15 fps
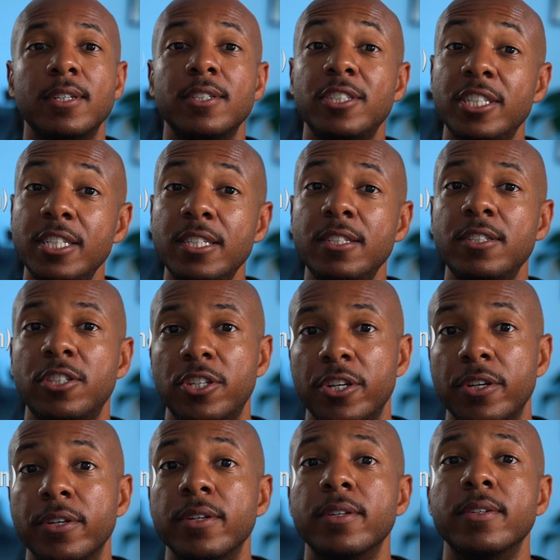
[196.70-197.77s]
Qin
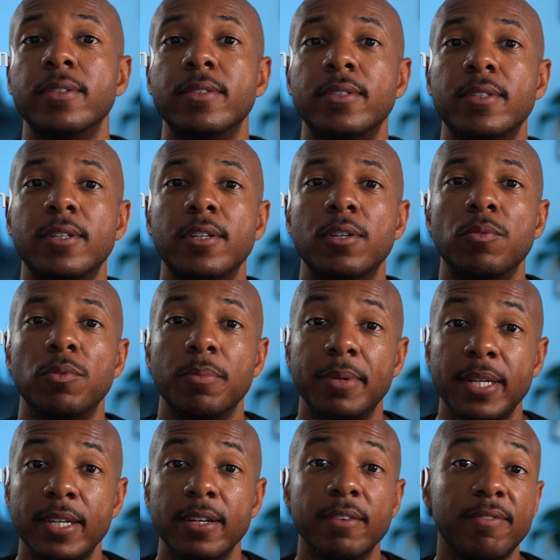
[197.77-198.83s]
qing would
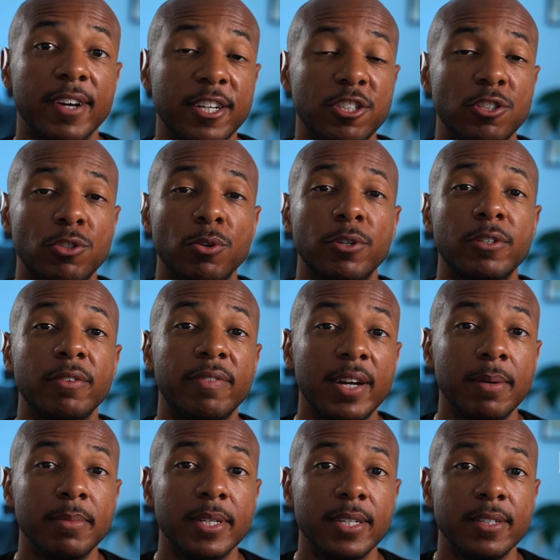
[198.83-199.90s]
be affection toward your
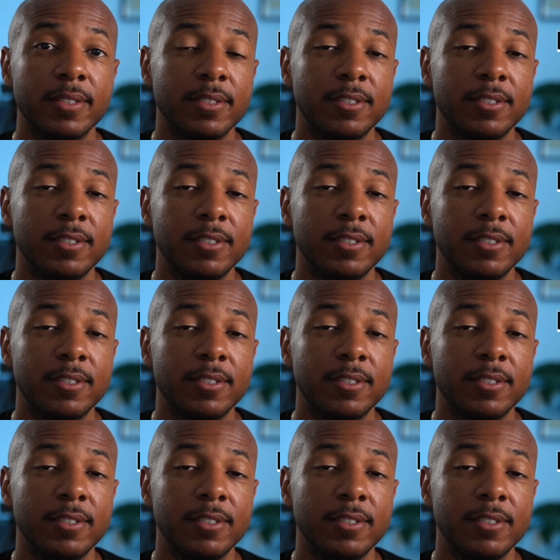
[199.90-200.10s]
family.